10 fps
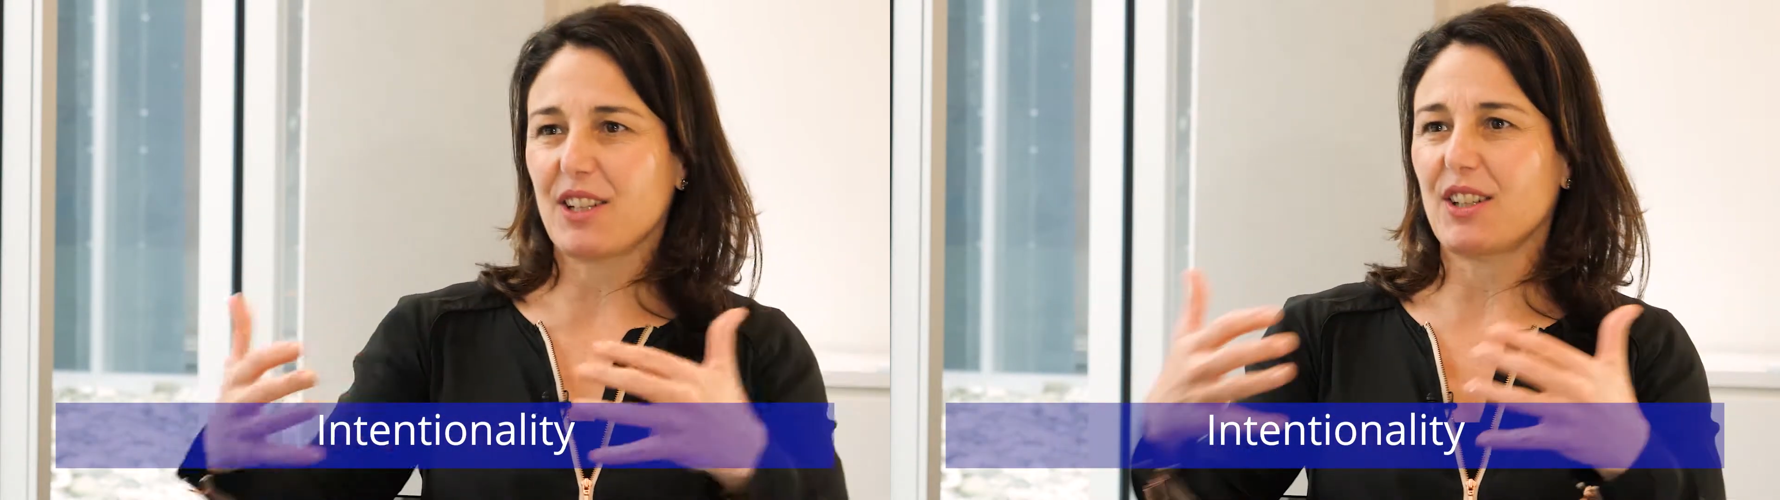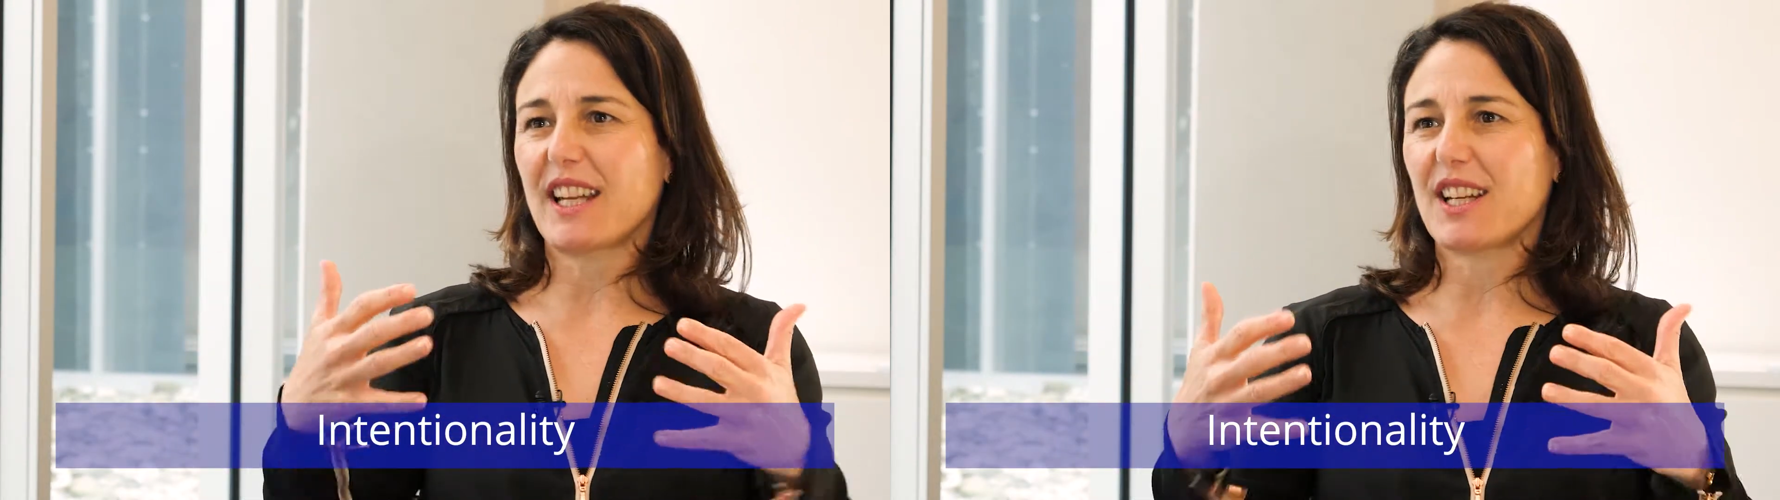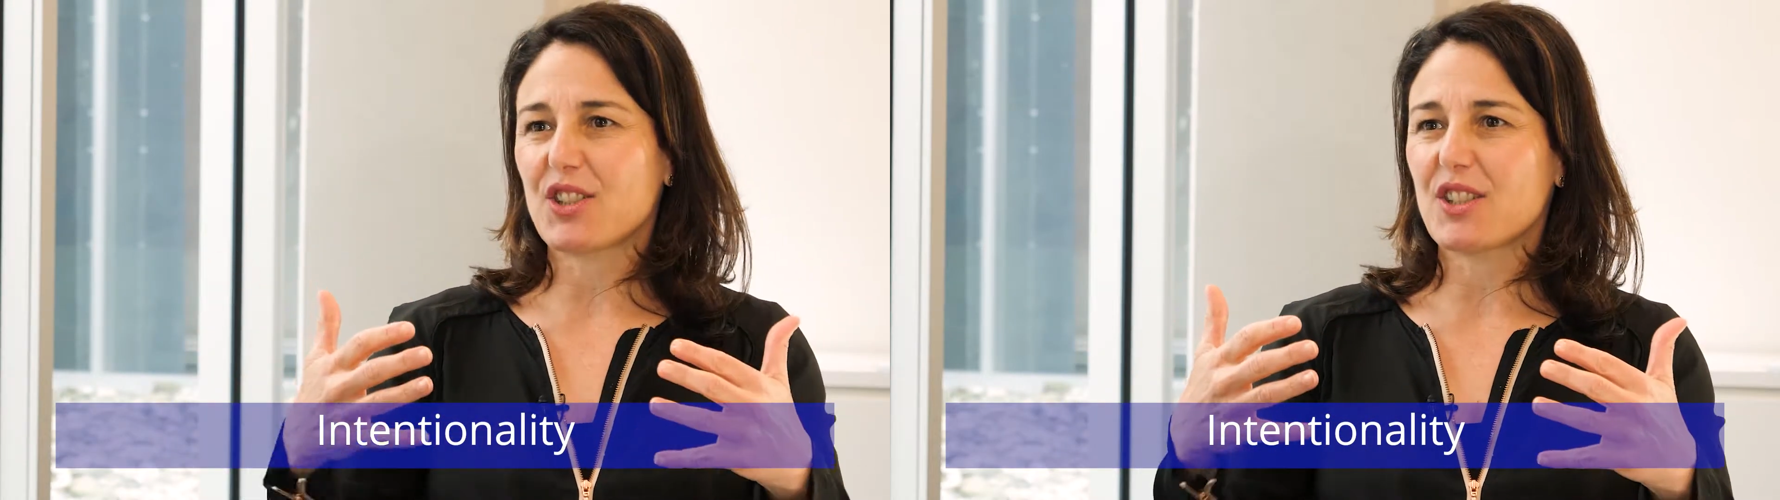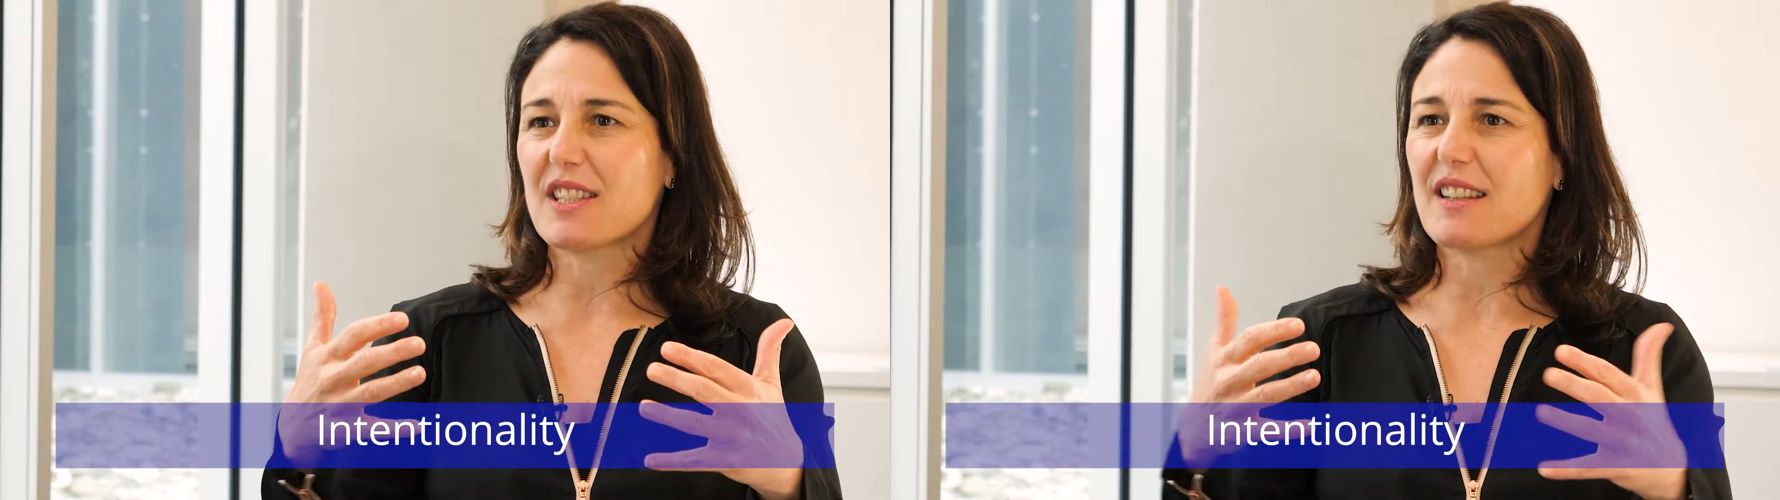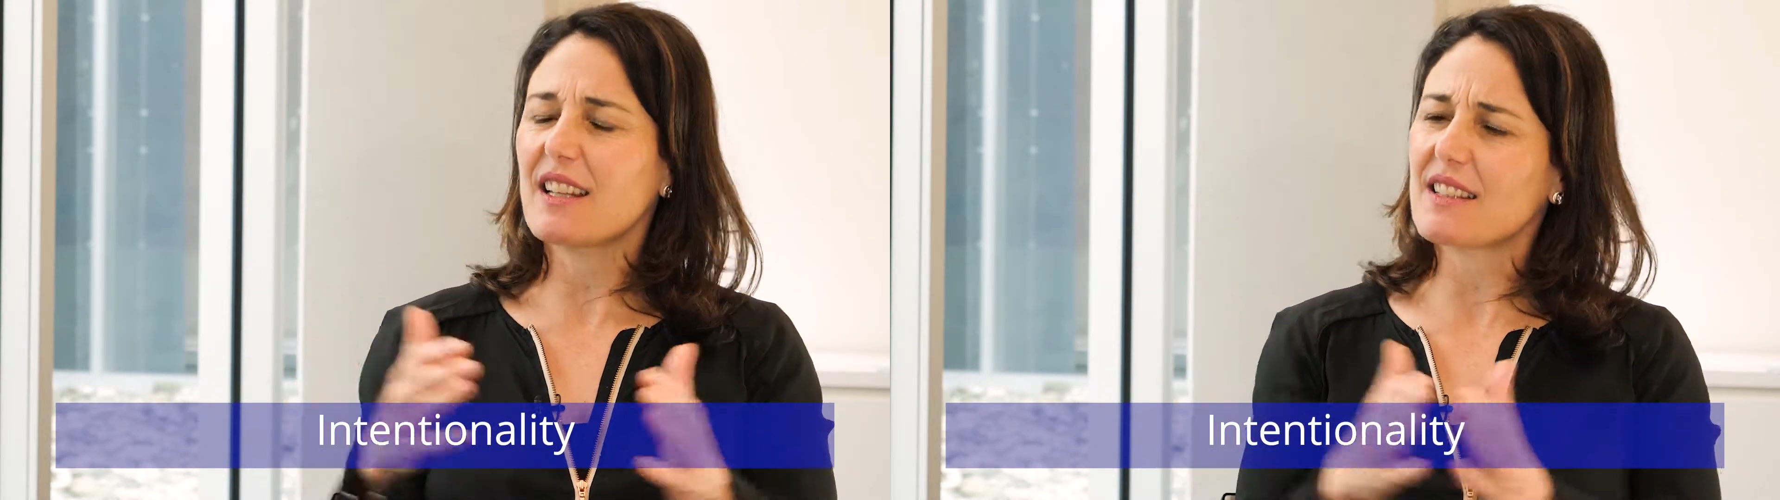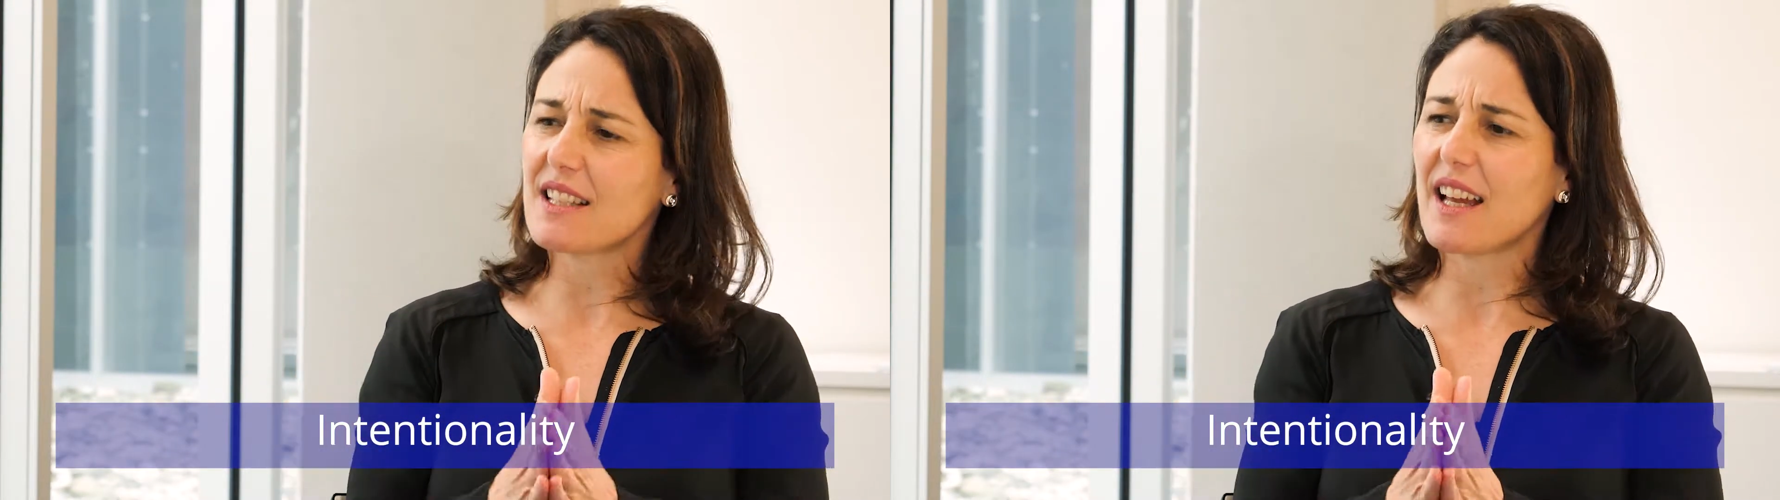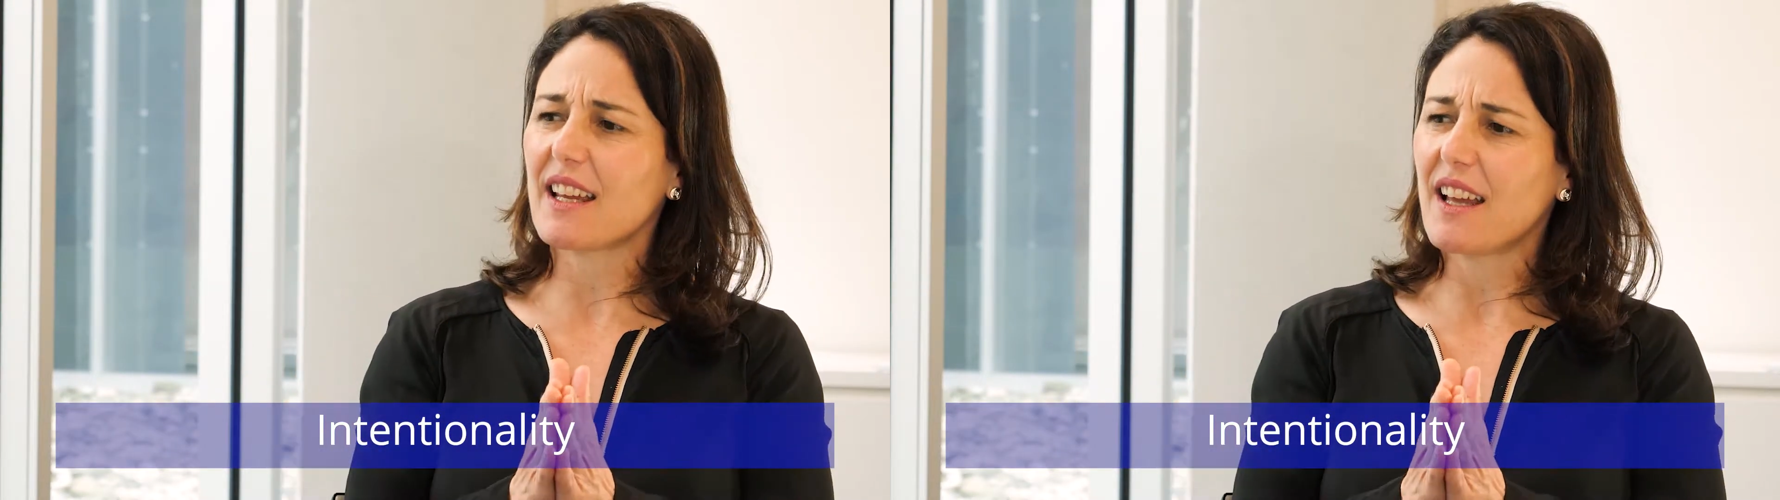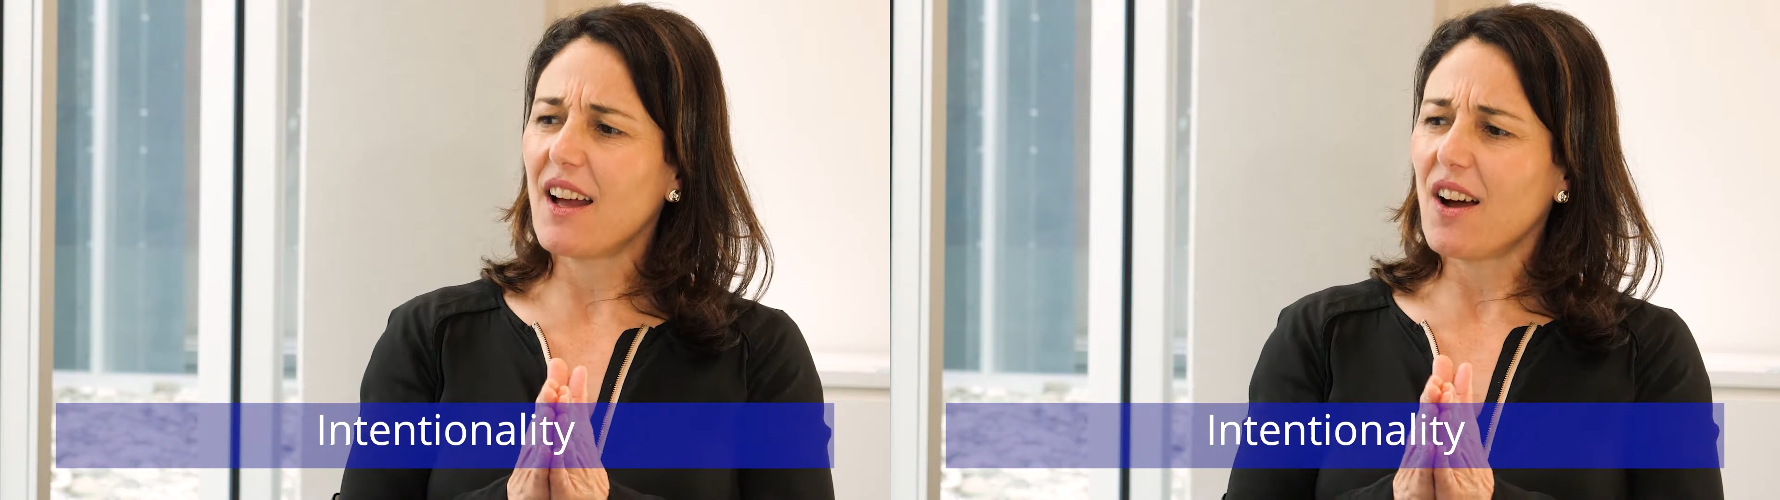connections and then say,